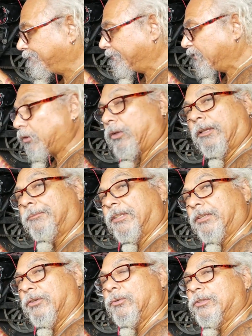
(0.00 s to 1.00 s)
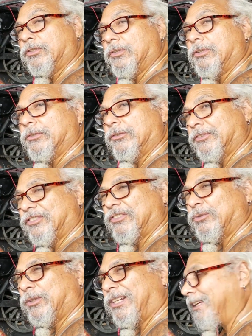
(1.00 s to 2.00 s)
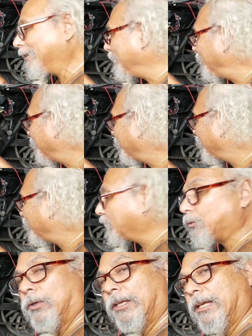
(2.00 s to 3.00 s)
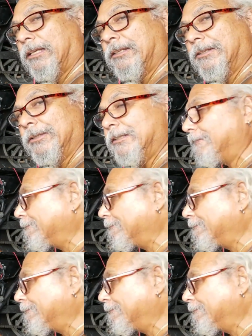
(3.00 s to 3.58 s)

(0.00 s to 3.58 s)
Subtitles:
It's all up to you what you use. It's just what I use, just the way I do it.